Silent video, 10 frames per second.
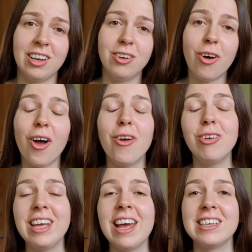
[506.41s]
Not
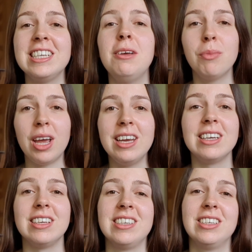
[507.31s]
only had he made
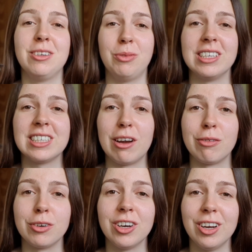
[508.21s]
it to West
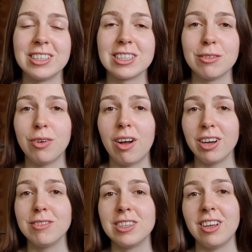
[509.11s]
Africa and
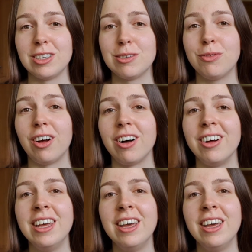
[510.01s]
survived thus far,